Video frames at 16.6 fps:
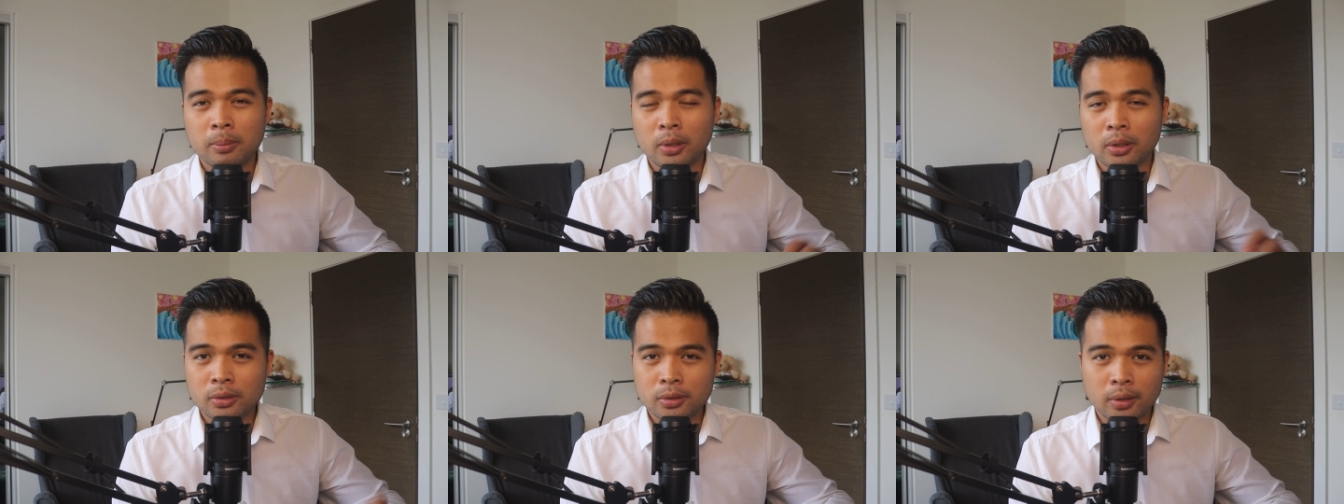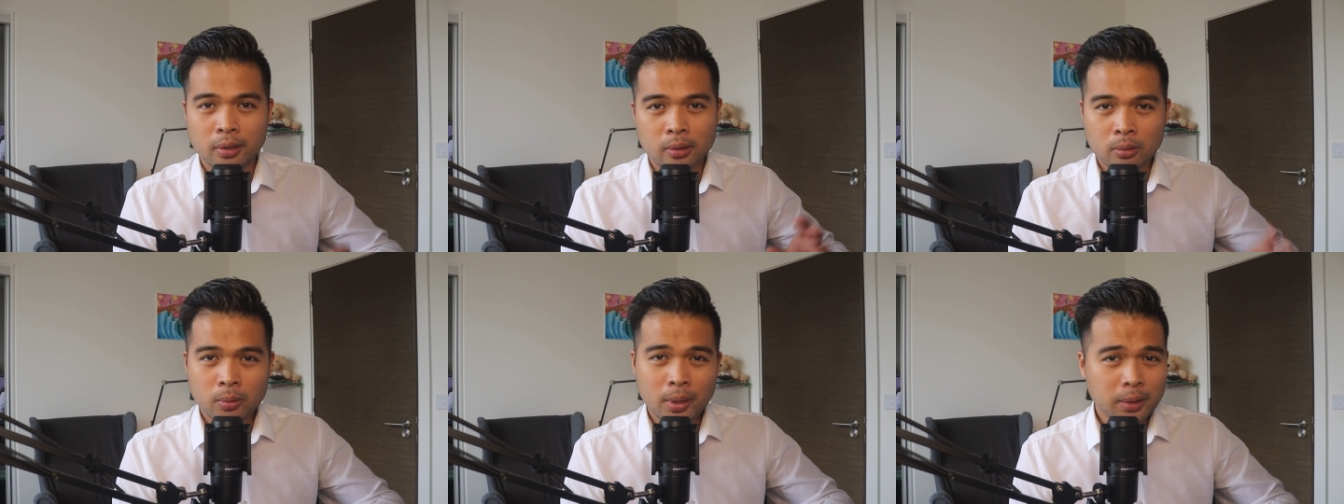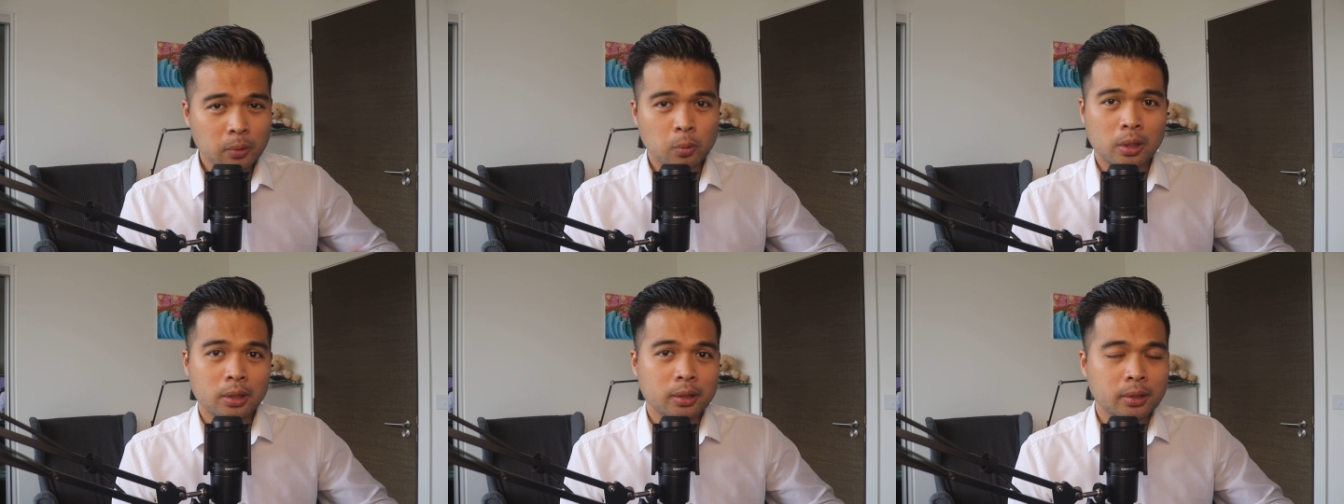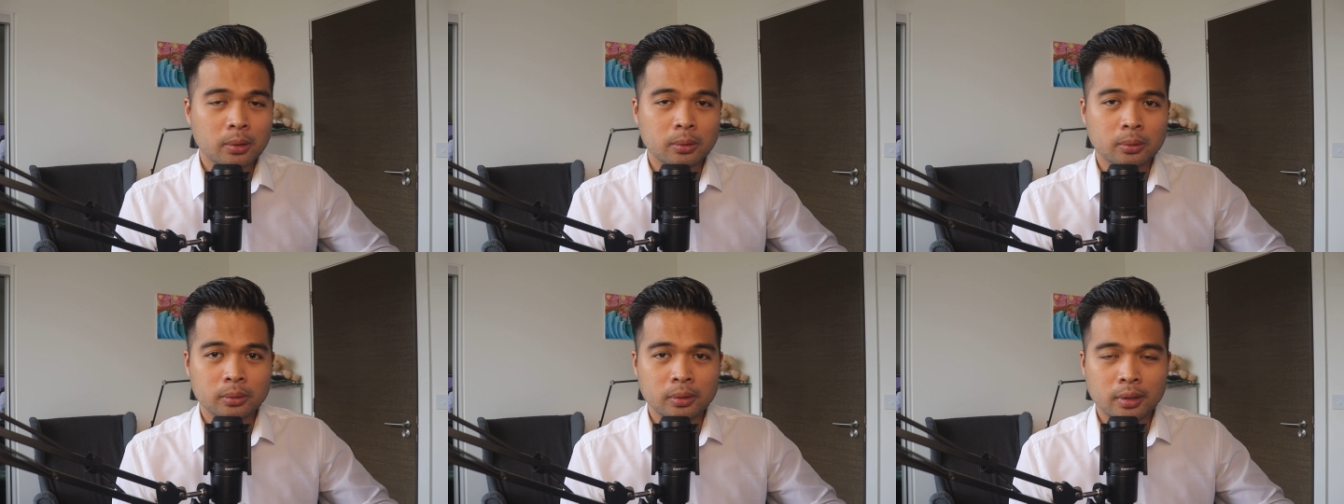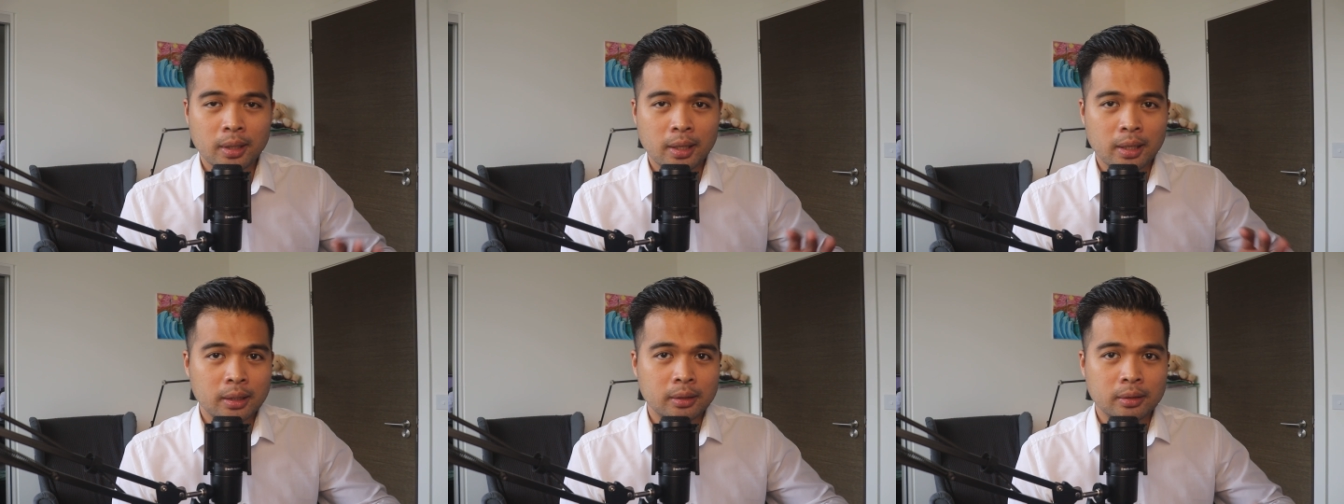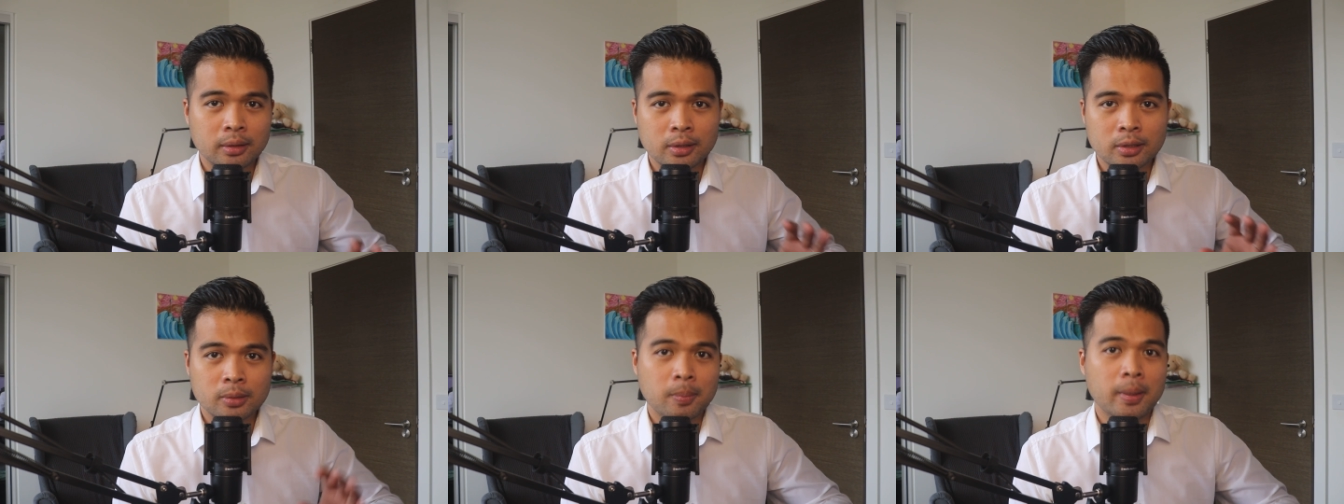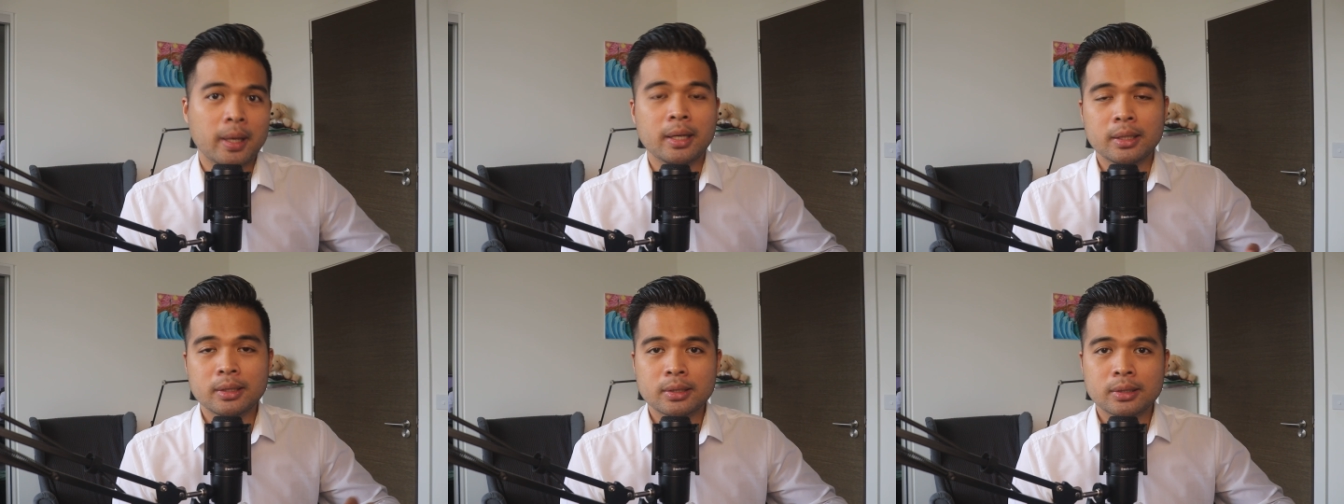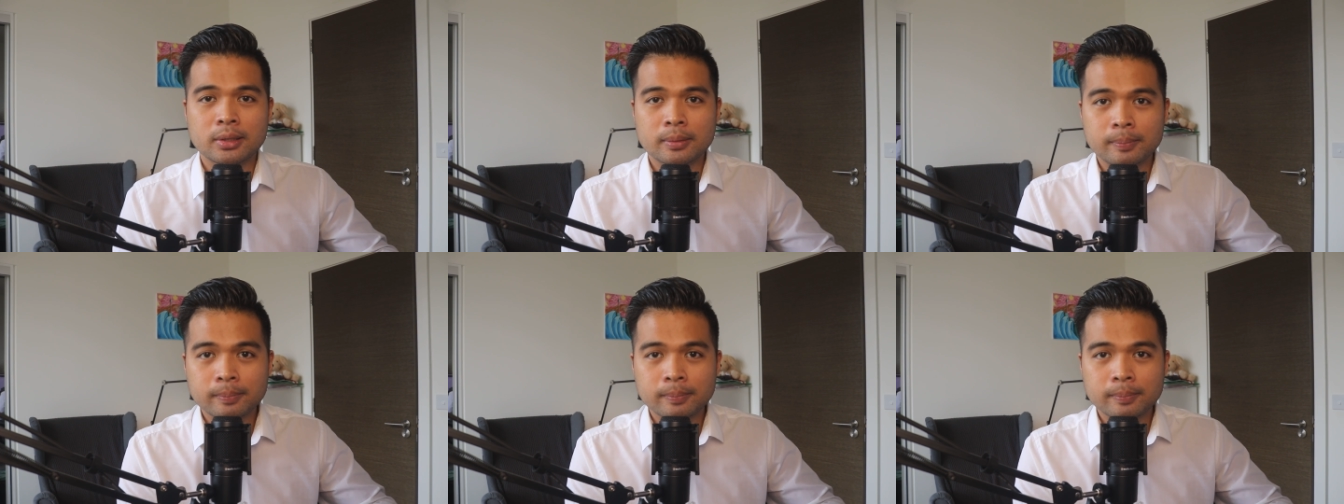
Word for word: because they're quite well known in the space.